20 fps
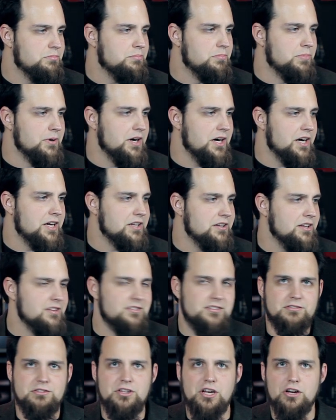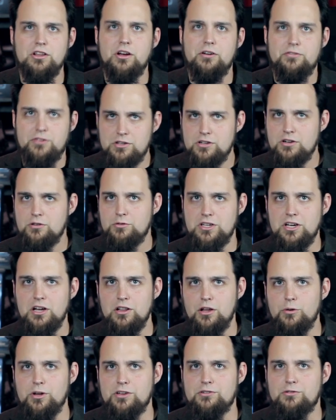But it's YOLO. You know
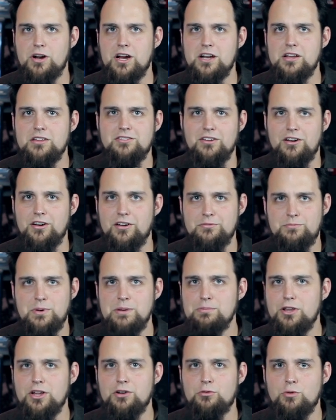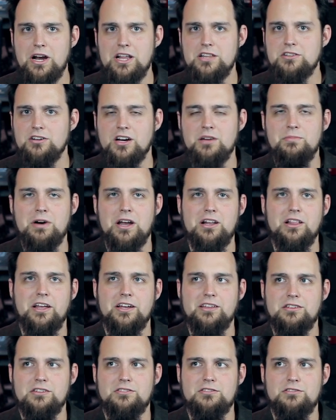YOLO is, right? It's all, people on Reddit talk about it
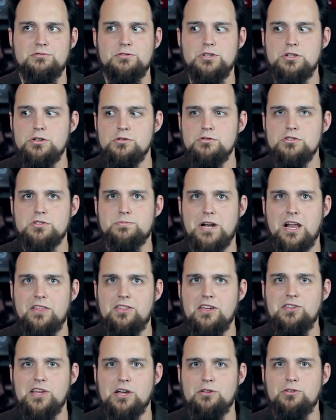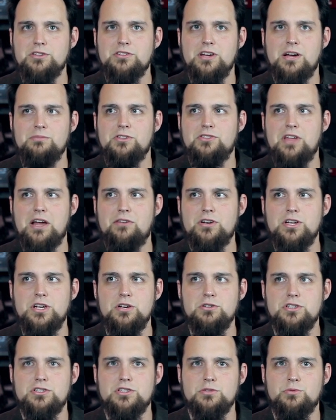like it's used, but I think the only time that they ever
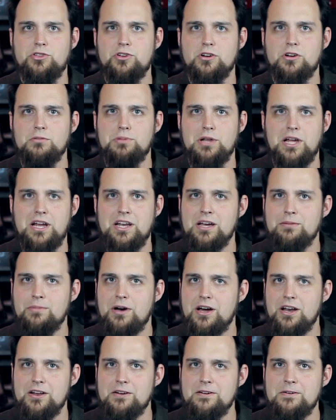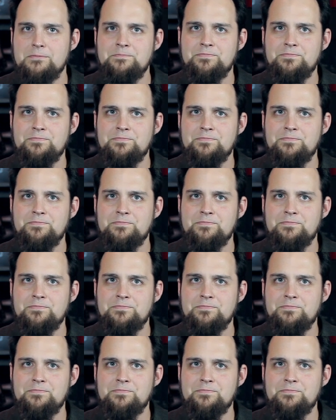use it is when they're complaining about it.